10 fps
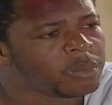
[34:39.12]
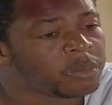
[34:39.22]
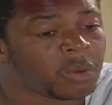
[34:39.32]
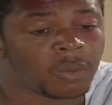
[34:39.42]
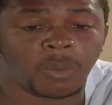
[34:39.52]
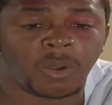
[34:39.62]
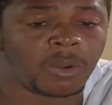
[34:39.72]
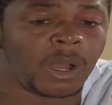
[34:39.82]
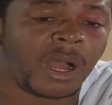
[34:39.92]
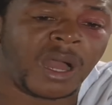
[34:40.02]
But
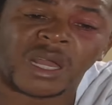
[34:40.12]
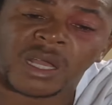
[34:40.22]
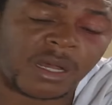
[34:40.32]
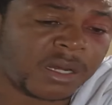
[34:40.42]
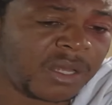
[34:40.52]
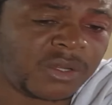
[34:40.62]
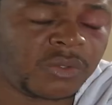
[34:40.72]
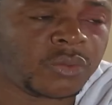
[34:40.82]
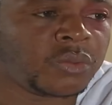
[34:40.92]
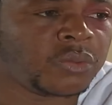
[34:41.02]
what? I ain't got nothing
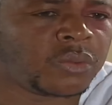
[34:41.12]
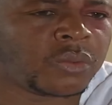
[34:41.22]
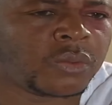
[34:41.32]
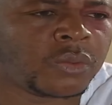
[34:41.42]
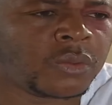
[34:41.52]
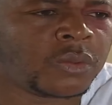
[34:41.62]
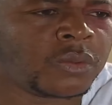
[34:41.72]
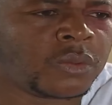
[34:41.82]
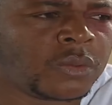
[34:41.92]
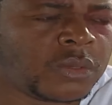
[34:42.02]
to do.
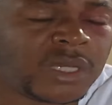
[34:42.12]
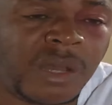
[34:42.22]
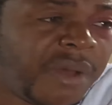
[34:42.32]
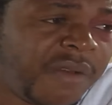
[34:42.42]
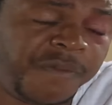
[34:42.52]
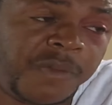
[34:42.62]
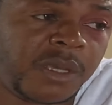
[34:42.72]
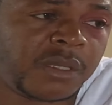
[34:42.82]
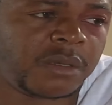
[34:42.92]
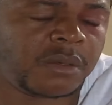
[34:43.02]
That's my
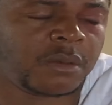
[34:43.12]
fate.